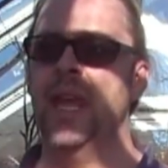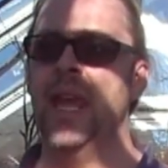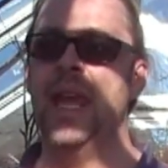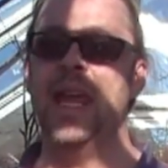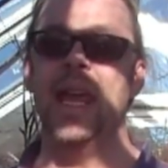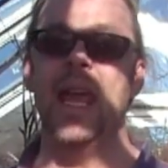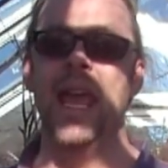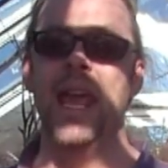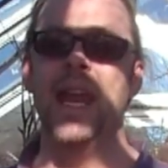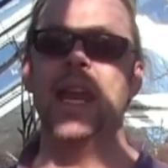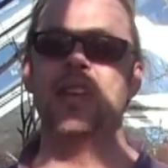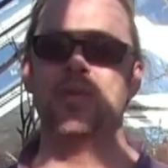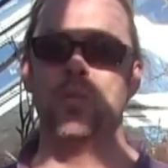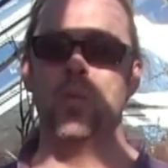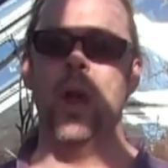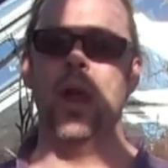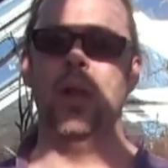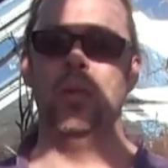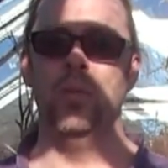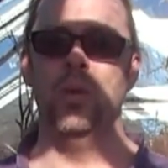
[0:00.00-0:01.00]
It is
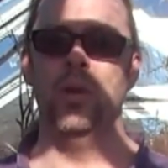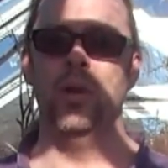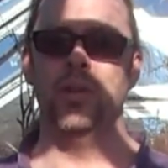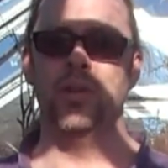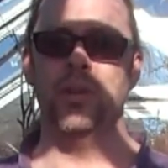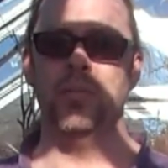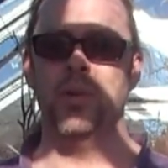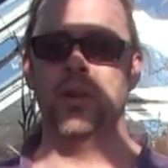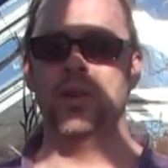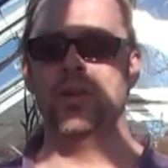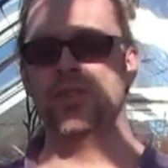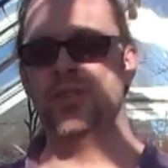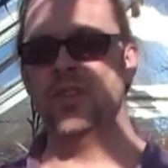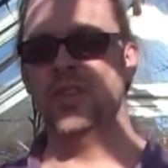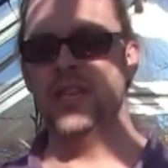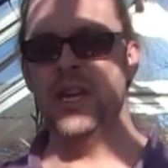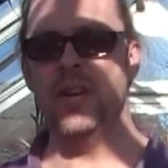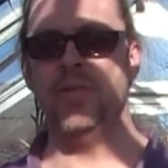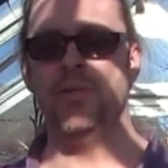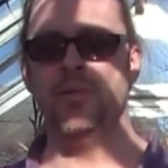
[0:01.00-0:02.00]
well worth it, because the
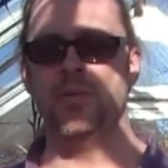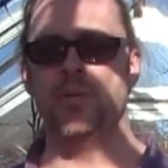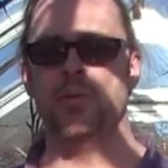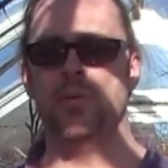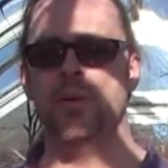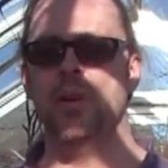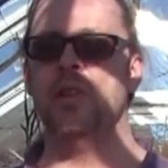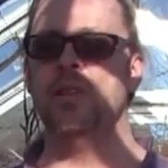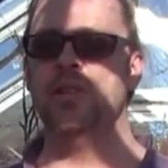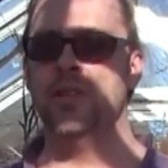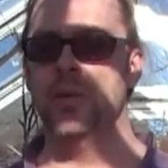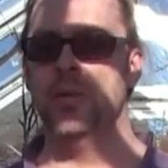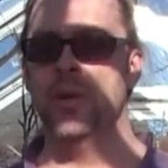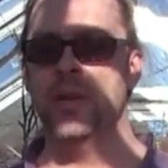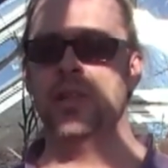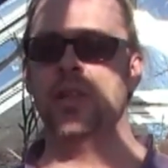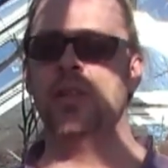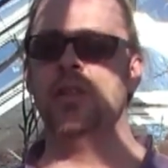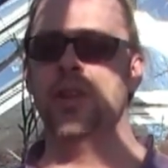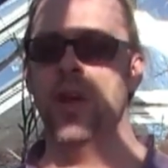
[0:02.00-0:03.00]
difference between doing
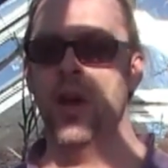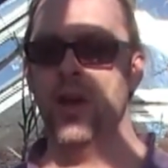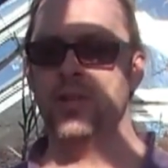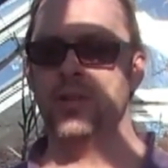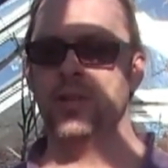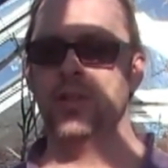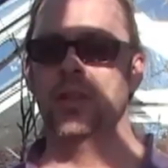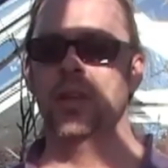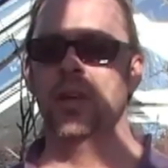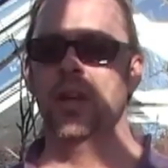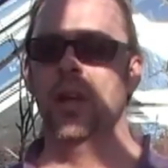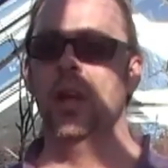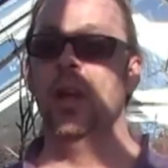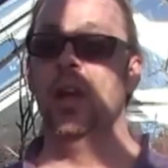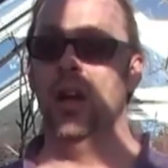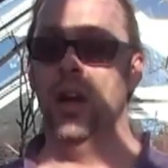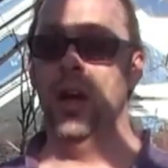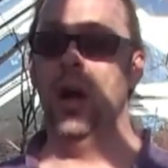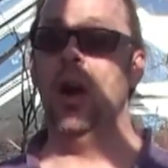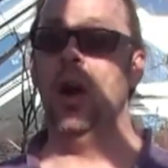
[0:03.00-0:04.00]
it and not
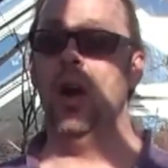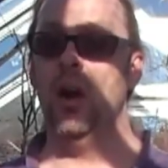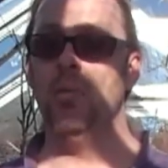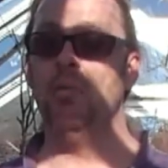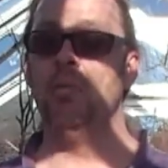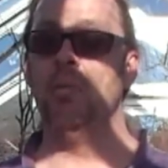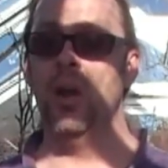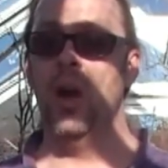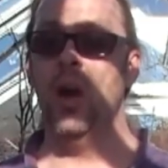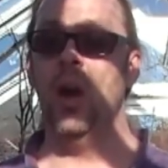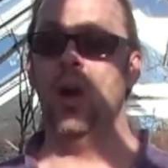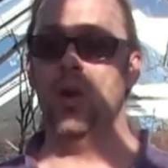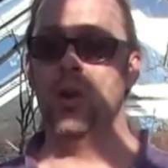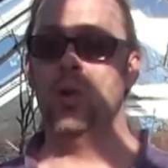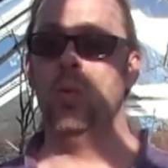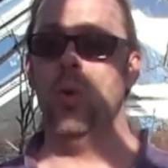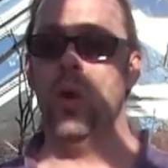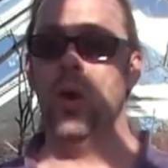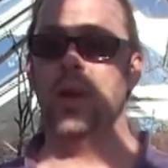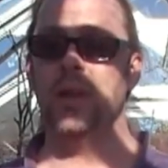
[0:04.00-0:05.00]
are
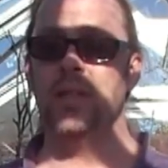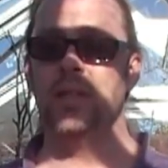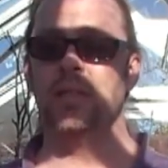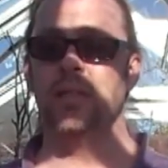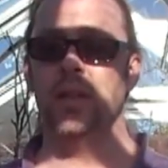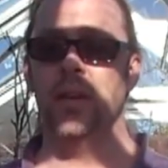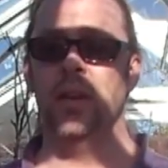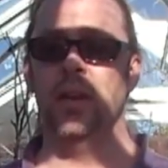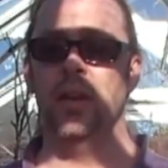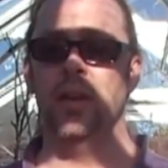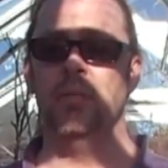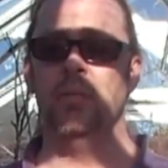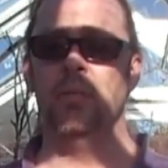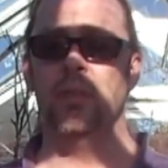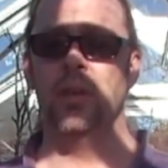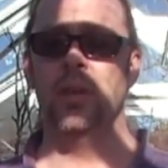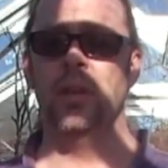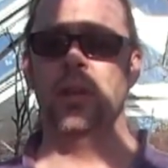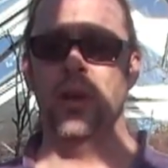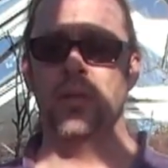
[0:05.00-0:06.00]
quite
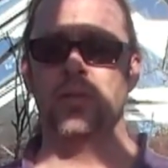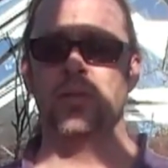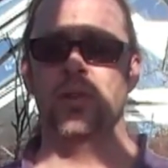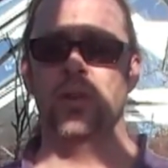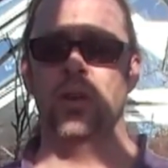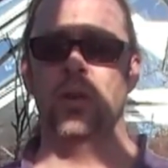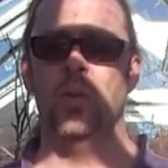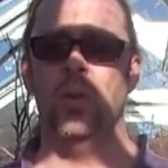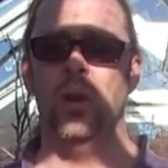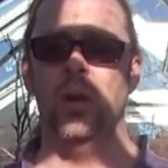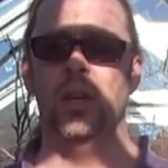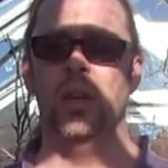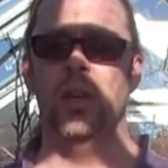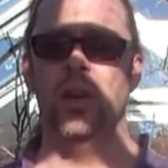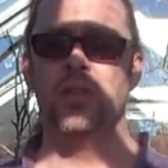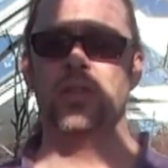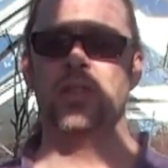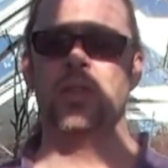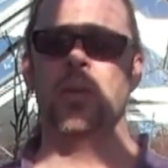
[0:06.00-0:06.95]
sort of quite large.